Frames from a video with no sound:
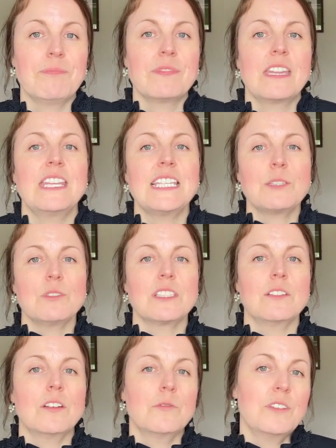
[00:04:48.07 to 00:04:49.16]
This was
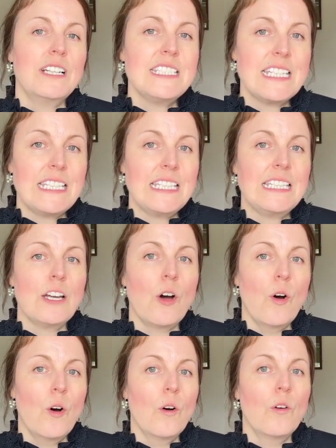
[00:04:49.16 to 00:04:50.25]
a validity
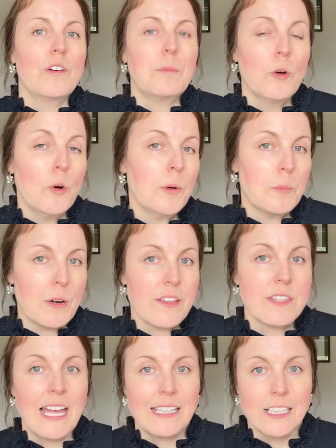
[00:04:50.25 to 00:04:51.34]
of a portable breath
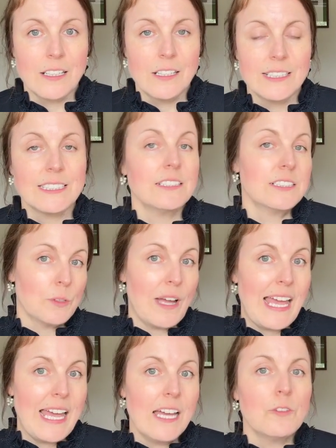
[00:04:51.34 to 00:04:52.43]
analyzer, so air,